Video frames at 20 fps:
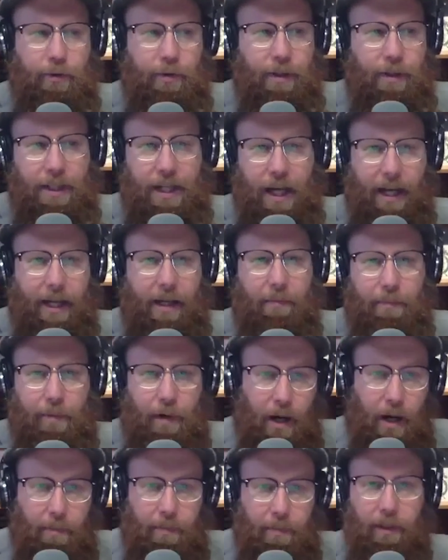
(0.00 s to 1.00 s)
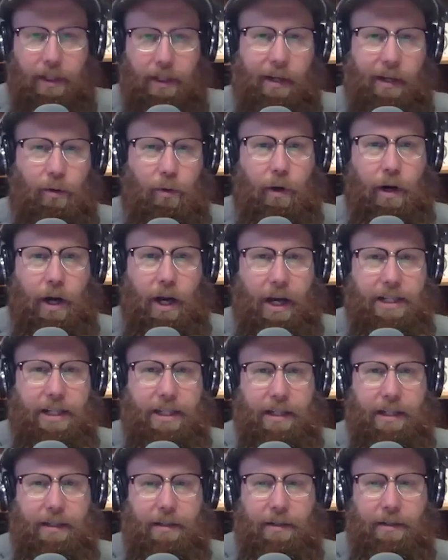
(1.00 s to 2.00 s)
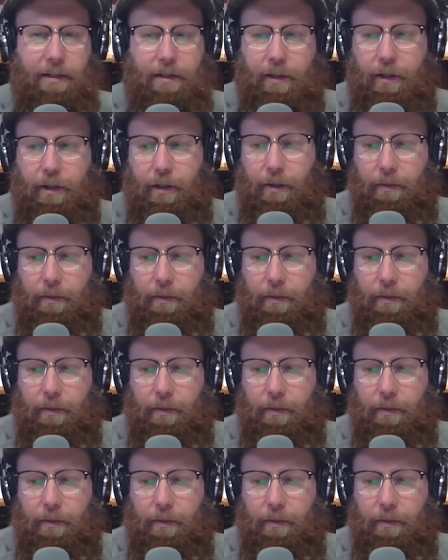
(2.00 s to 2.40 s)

the diet properly, or I didn't